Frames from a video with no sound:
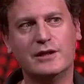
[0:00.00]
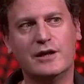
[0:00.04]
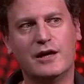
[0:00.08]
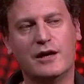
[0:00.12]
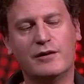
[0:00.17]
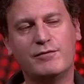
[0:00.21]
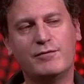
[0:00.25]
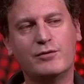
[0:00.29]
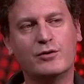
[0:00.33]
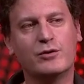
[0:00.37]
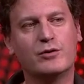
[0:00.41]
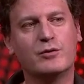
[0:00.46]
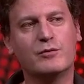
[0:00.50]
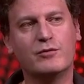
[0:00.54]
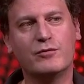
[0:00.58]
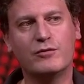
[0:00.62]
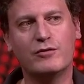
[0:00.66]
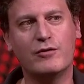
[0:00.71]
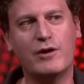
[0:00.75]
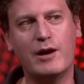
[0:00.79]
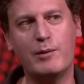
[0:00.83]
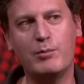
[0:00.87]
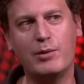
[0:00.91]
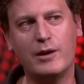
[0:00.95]
a forum
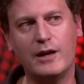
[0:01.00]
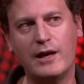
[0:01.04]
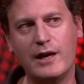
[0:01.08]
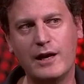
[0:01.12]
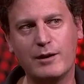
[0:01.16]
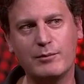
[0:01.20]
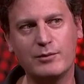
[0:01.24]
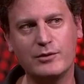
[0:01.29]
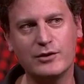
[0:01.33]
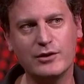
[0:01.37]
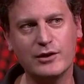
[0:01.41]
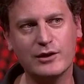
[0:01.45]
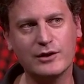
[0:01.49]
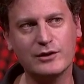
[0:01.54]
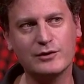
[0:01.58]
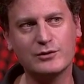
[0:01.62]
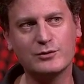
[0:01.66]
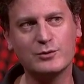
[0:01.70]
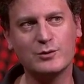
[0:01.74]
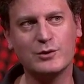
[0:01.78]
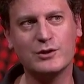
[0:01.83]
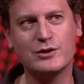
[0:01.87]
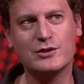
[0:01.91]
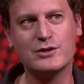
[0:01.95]
for
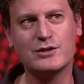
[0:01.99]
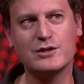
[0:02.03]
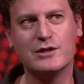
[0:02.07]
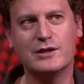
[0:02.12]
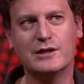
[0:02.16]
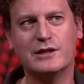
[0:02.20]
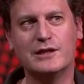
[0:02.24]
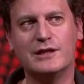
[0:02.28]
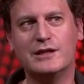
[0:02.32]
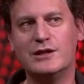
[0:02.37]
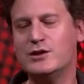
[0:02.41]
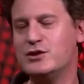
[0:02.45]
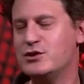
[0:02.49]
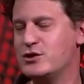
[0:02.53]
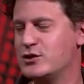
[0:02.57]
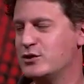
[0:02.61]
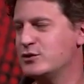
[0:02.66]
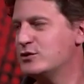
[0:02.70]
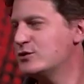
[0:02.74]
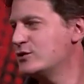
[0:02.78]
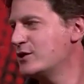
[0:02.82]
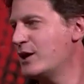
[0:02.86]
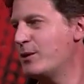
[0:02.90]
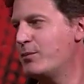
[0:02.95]
epileptics, which
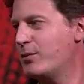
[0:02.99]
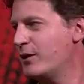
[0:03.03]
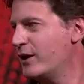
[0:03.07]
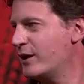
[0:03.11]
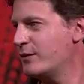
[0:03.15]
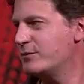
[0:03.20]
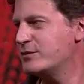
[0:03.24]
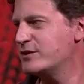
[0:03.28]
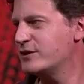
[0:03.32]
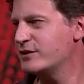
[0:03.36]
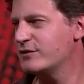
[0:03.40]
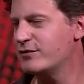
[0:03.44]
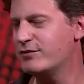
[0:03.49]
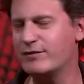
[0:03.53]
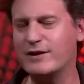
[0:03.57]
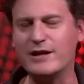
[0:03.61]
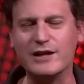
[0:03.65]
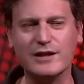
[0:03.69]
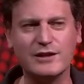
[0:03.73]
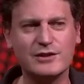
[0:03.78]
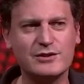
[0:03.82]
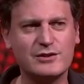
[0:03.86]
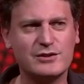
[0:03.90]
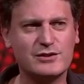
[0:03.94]
induced epileptic
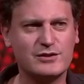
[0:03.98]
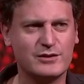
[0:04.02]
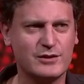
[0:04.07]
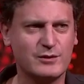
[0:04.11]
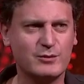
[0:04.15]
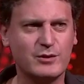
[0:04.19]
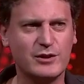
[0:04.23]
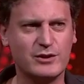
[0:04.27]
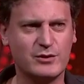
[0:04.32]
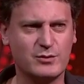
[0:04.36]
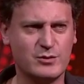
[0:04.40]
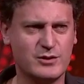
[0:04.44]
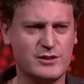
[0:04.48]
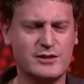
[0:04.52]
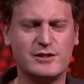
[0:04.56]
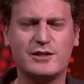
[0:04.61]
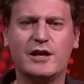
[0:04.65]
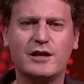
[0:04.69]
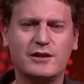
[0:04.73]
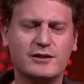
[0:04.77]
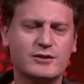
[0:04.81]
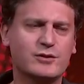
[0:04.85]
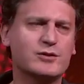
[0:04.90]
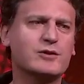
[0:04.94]
fits, which was
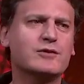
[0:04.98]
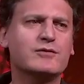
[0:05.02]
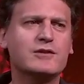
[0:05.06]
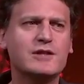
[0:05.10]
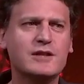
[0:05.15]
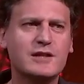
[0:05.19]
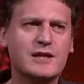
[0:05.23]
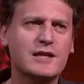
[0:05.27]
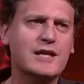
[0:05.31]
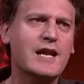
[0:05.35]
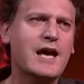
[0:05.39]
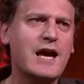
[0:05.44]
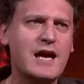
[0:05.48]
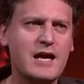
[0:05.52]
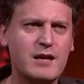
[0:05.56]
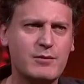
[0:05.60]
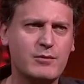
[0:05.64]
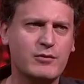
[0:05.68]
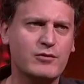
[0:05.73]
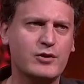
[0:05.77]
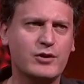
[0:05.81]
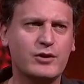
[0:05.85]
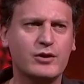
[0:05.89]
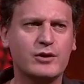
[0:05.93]
done sort of in the name
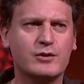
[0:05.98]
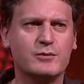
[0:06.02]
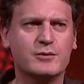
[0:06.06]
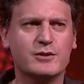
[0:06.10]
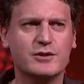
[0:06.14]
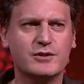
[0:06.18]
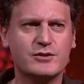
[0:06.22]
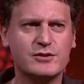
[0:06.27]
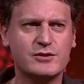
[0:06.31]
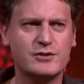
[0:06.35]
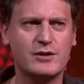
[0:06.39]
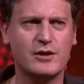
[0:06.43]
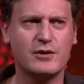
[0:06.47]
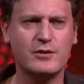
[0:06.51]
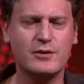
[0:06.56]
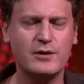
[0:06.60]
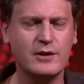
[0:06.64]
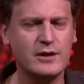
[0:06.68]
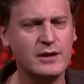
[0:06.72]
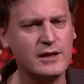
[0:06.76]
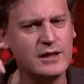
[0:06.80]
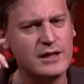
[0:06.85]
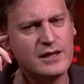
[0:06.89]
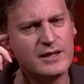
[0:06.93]
of Anonymous. So
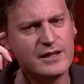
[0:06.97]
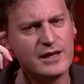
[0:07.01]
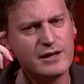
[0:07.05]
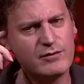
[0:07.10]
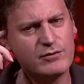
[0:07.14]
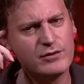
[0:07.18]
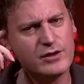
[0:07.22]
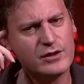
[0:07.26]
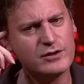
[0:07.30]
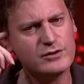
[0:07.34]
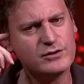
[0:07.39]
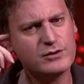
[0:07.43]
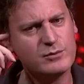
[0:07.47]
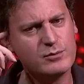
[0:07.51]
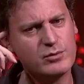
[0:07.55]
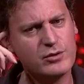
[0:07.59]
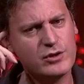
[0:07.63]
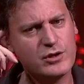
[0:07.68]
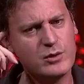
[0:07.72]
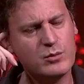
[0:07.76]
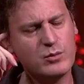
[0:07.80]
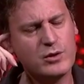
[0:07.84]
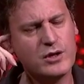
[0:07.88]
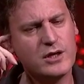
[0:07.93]
they've done some
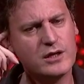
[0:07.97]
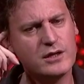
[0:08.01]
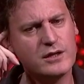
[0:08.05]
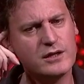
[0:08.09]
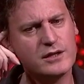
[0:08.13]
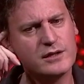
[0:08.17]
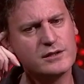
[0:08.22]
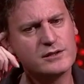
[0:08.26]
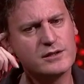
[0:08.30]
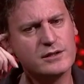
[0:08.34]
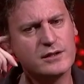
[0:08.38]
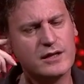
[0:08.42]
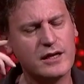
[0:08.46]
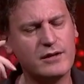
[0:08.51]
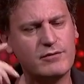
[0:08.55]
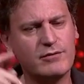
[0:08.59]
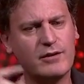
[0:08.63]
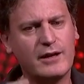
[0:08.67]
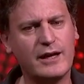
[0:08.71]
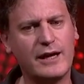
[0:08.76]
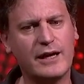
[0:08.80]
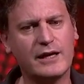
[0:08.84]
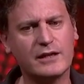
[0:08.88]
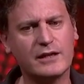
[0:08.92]
pretty weird things, and they've lacked